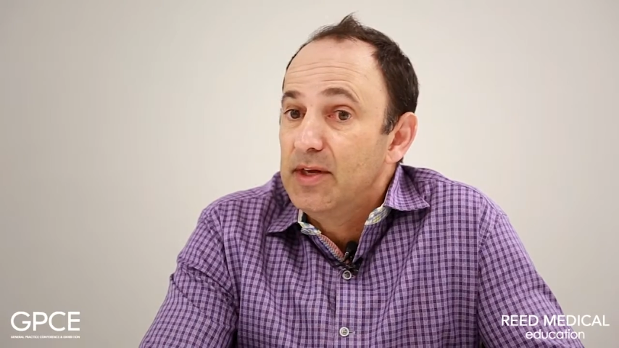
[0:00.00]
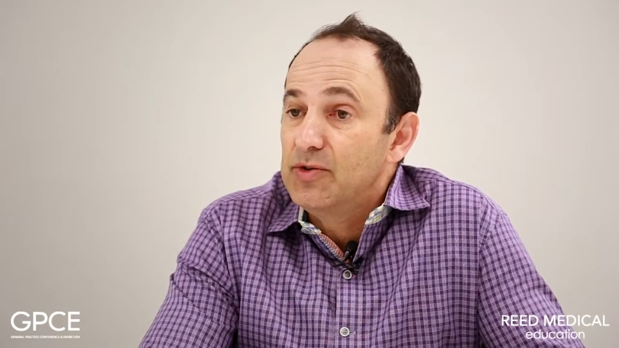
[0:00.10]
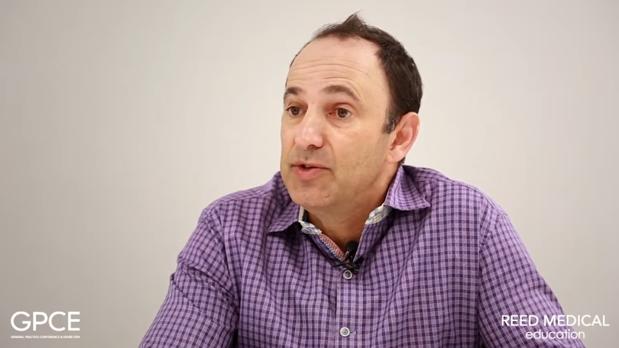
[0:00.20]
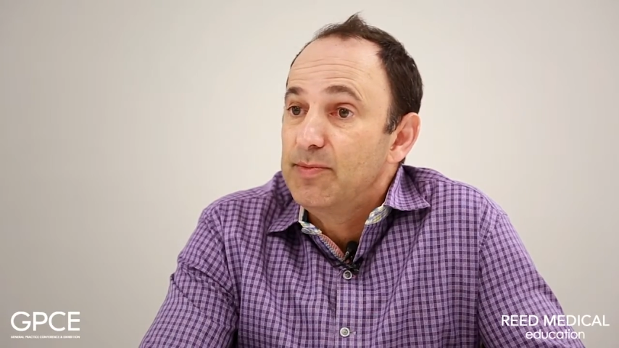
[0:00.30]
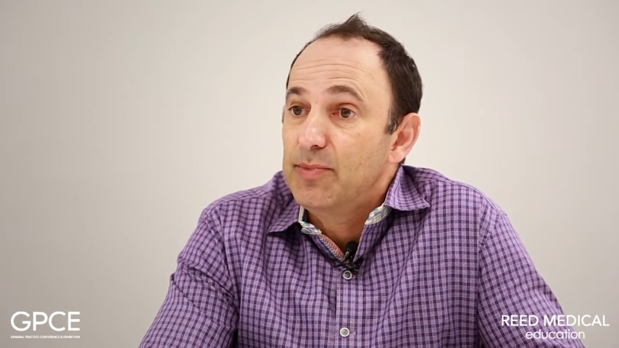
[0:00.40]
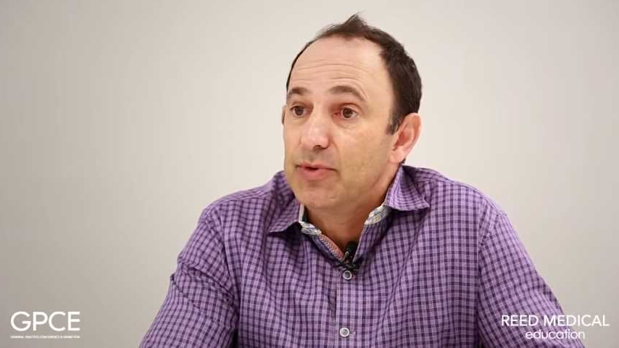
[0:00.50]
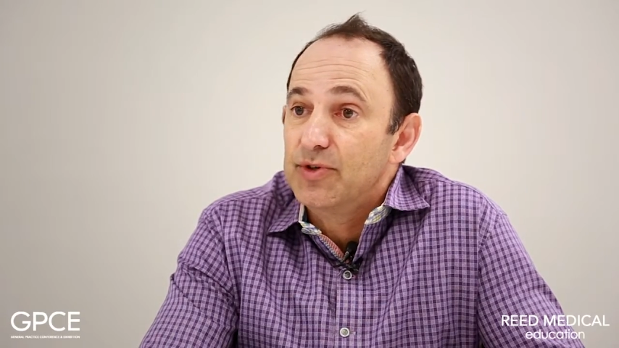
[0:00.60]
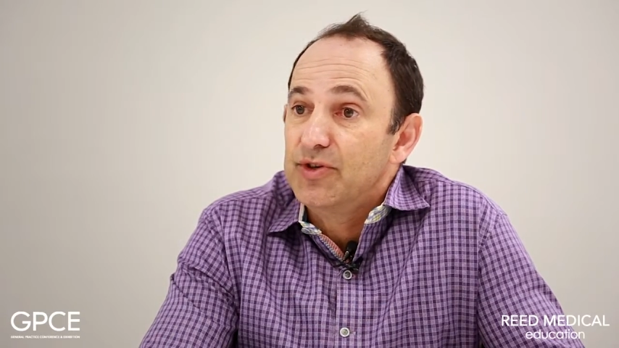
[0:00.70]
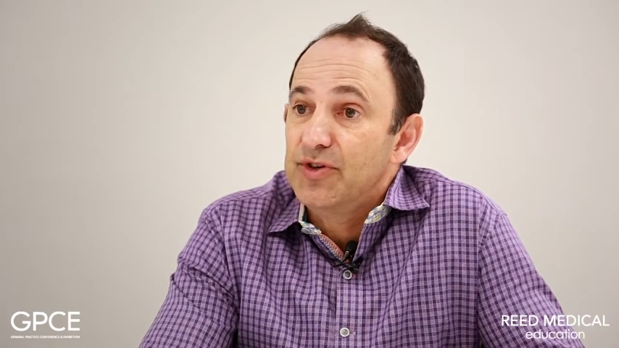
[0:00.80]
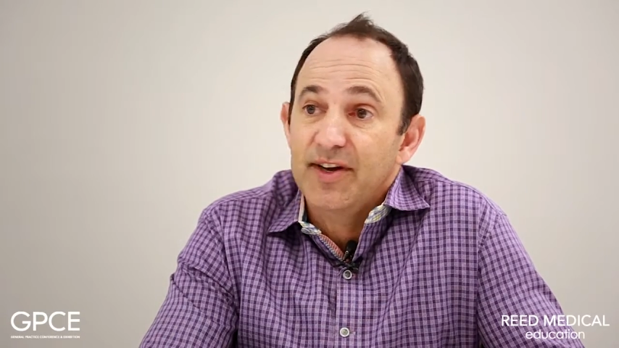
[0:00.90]
It's also
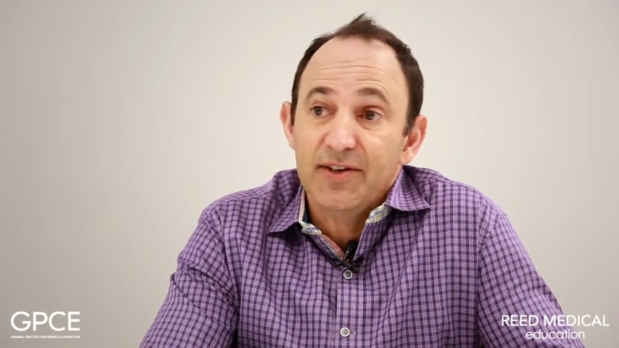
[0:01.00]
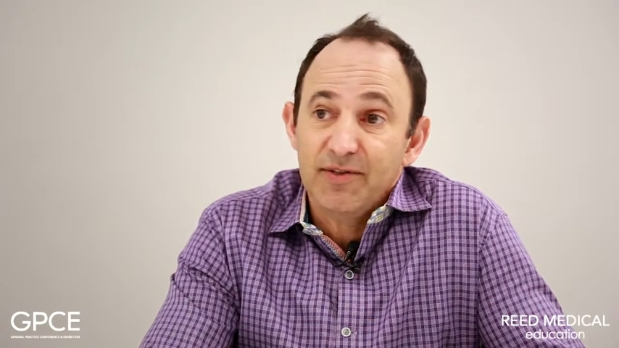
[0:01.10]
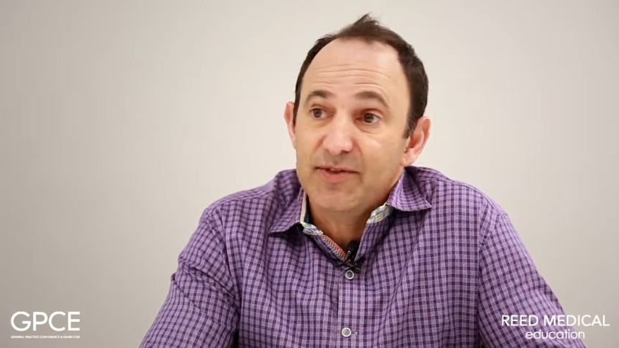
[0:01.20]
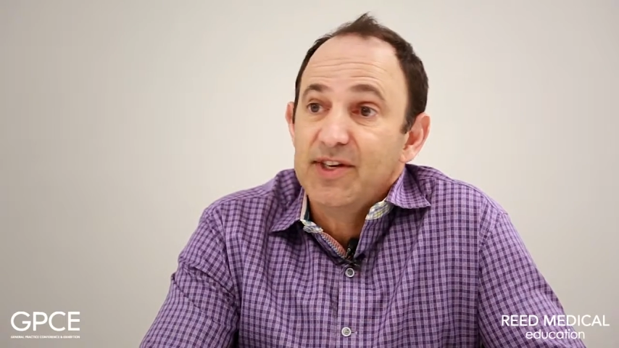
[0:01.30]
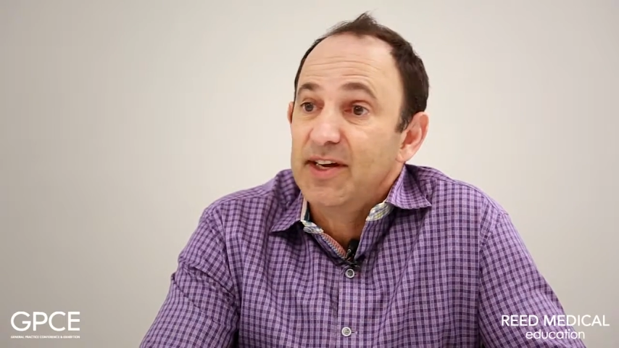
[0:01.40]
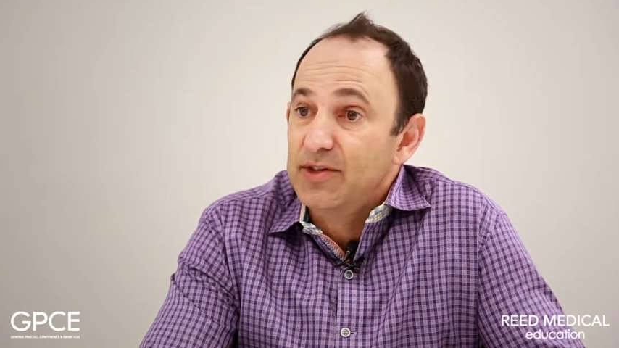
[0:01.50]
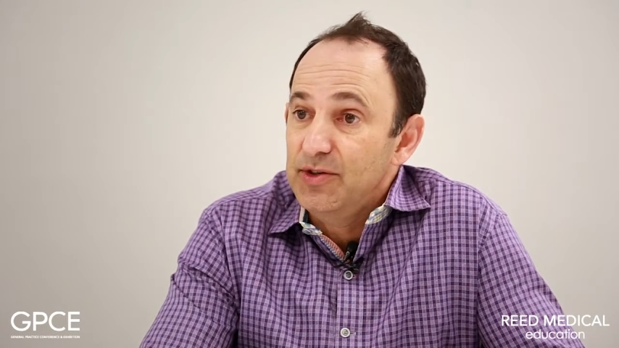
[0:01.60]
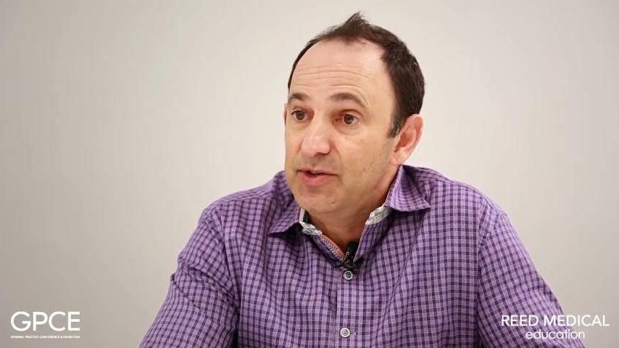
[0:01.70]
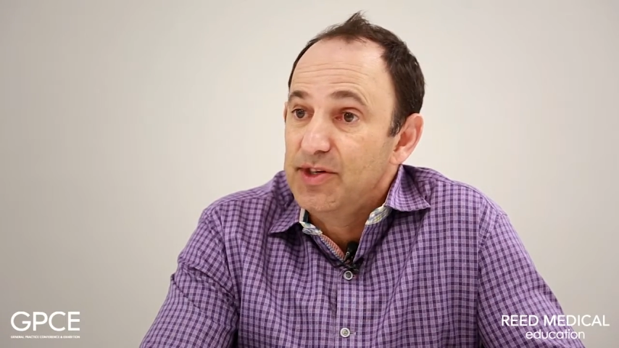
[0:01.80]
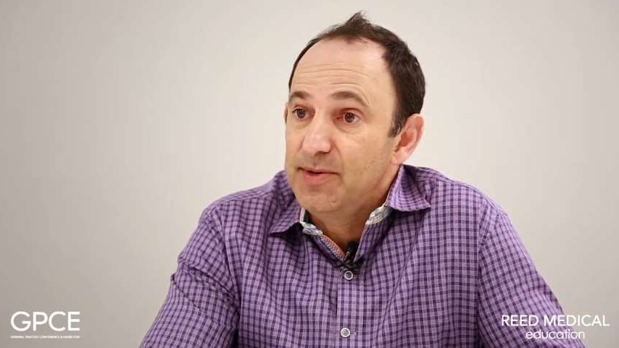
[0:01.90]
important to know how to
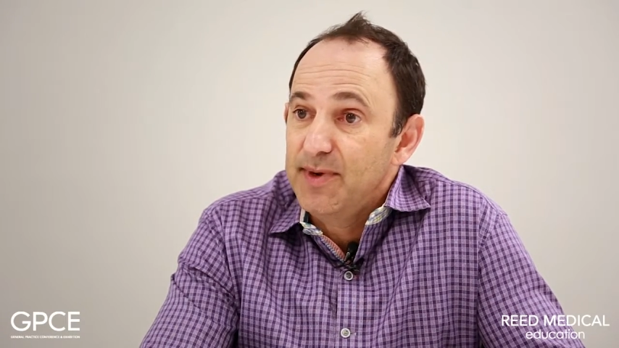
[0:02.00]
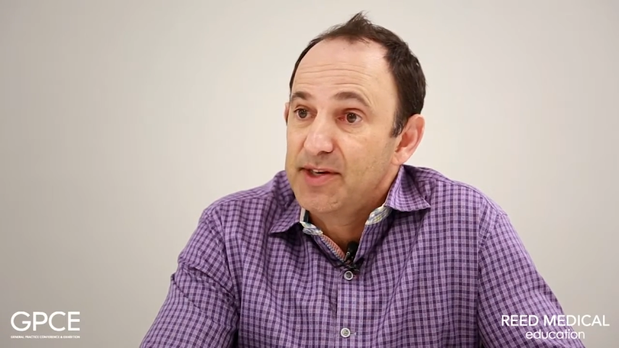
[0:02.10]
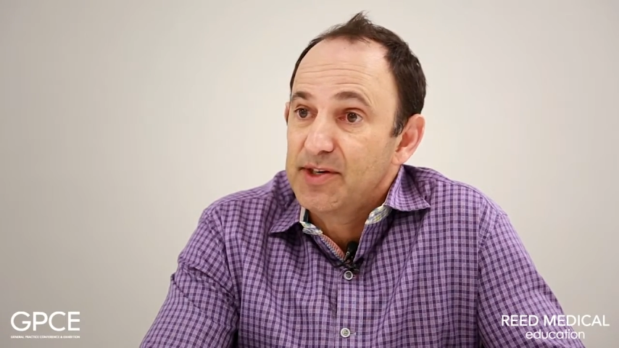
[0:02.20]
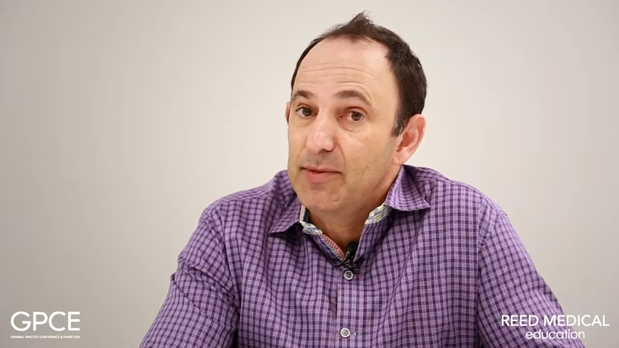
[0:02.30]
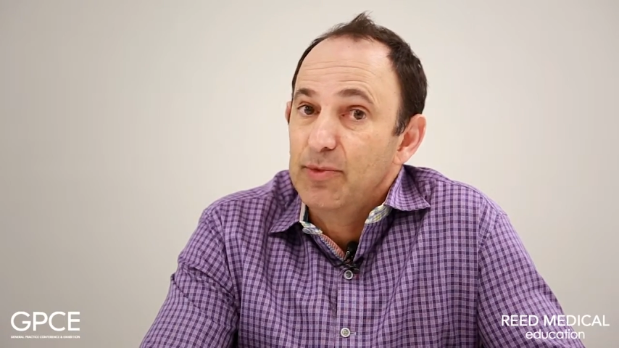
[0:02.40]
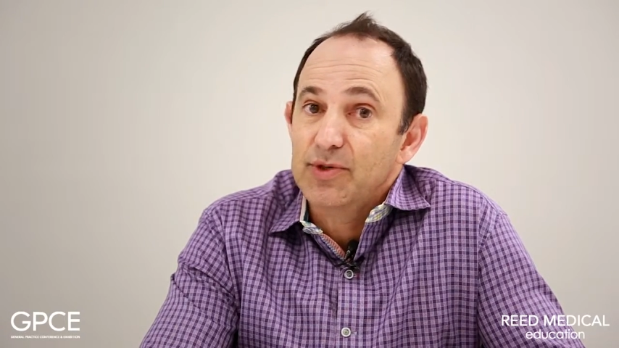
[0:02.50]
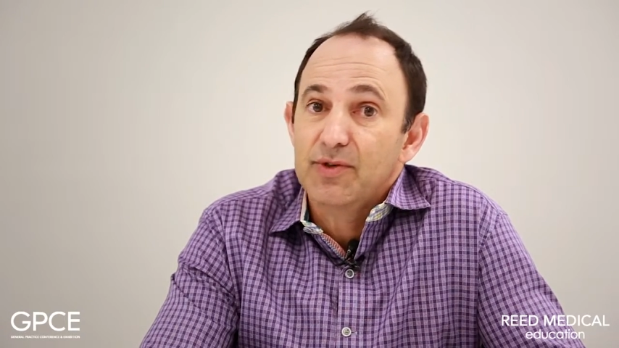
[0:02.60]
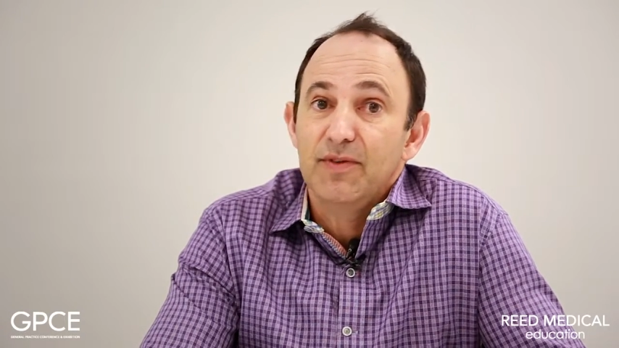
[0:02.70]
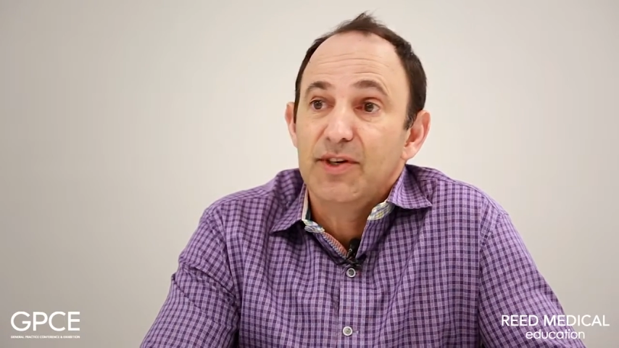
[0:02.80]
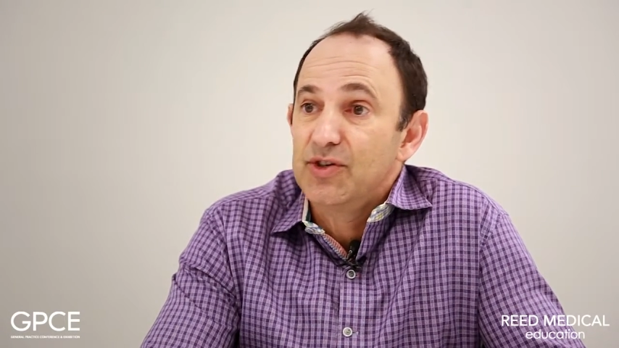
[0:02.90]
use the dermatoscope, what
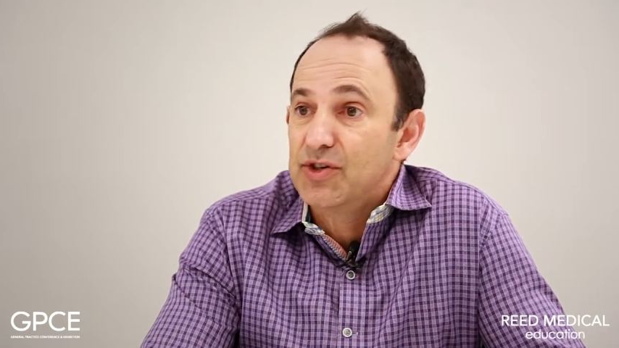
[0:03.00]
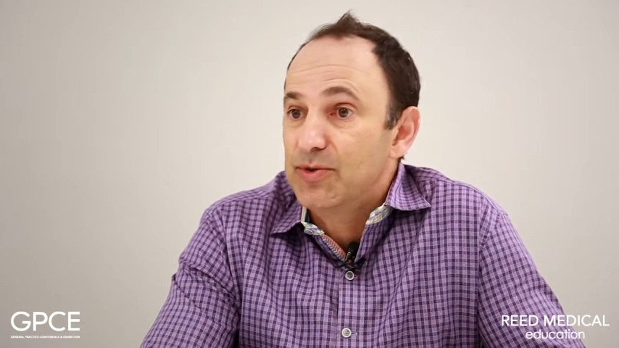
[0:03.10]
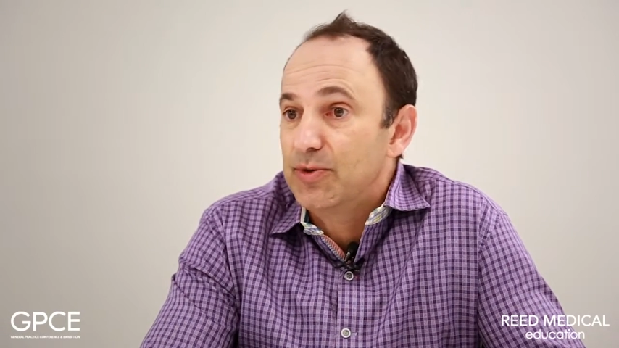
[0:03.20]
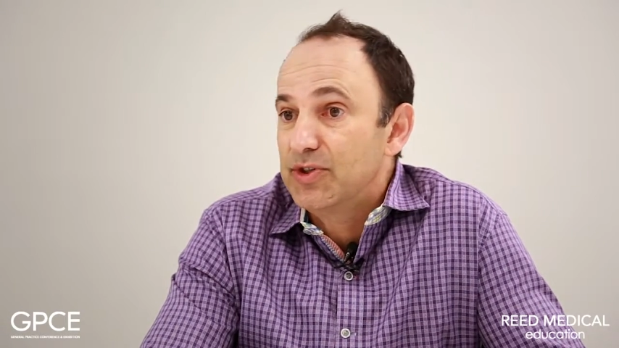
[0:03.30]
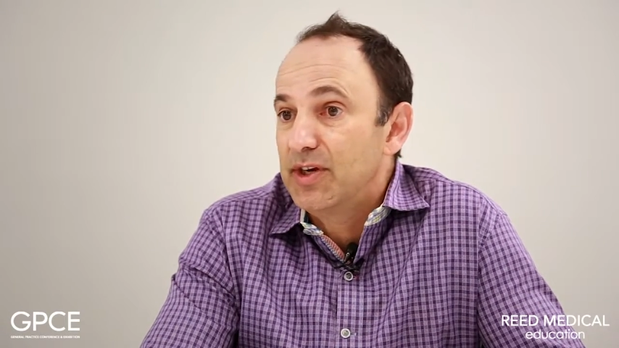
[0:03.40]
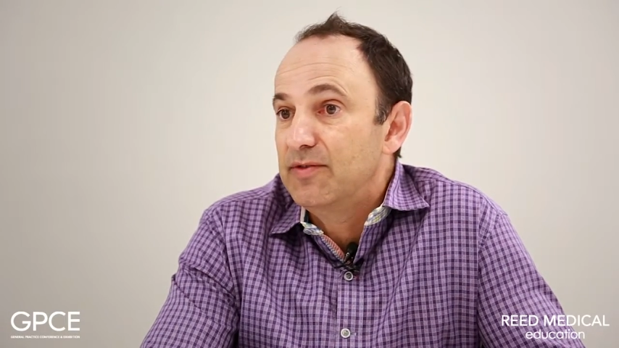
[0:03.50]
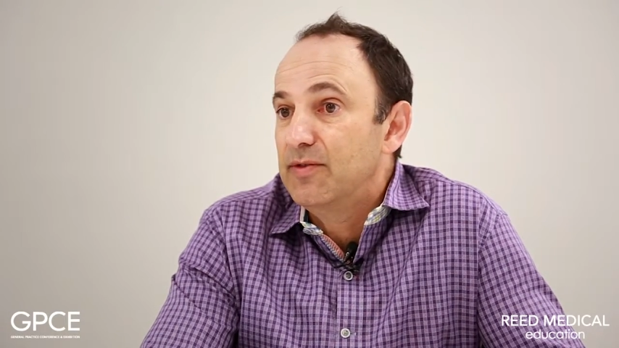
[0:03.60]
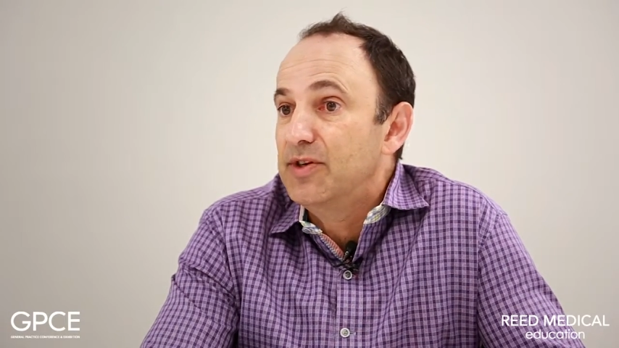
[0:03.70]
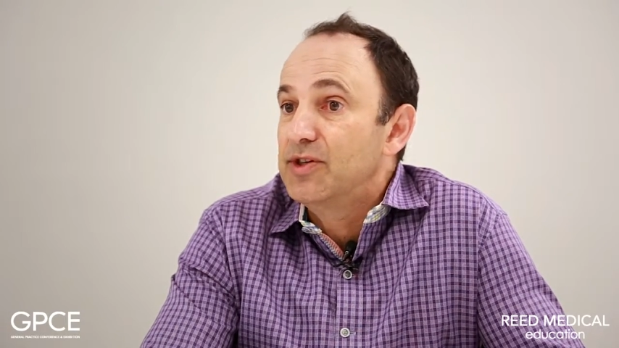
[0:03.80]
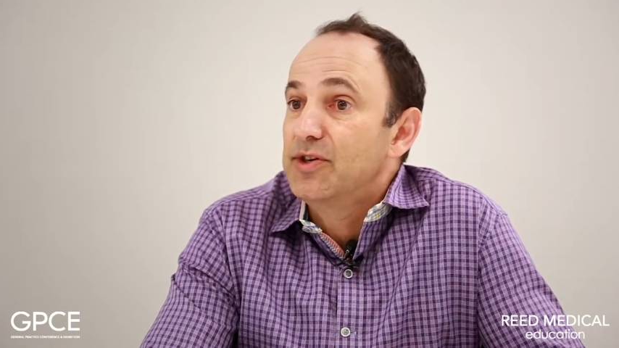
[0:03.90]
sort of lesions to watch out
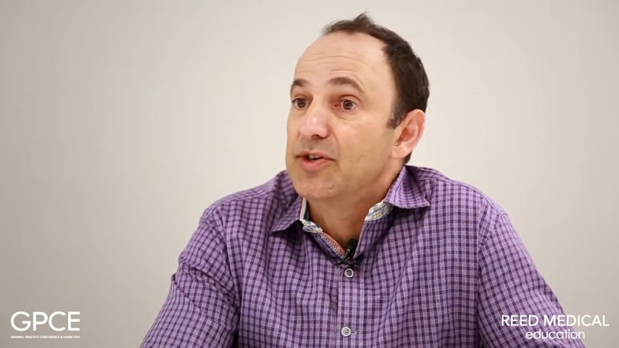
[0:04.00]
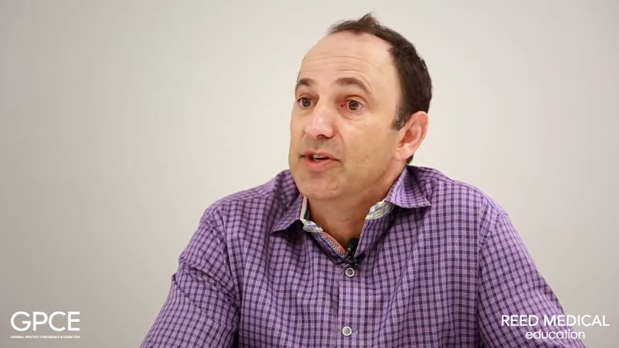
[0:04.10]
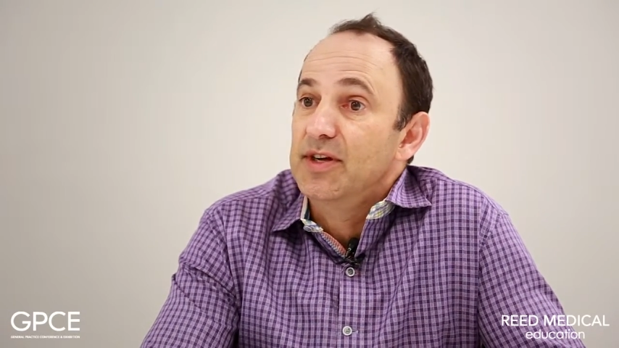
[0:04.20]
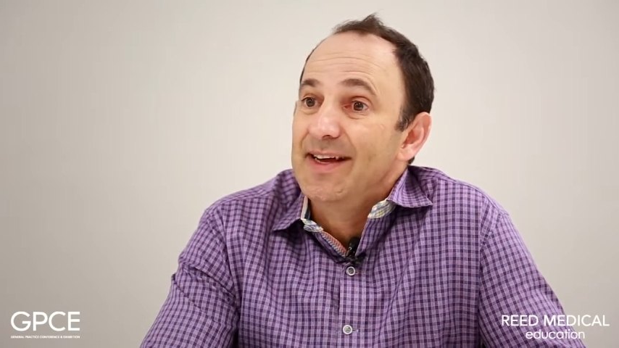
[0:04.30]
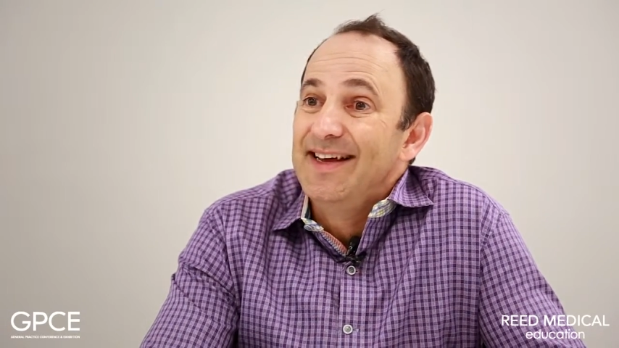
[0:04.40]
for. There's certain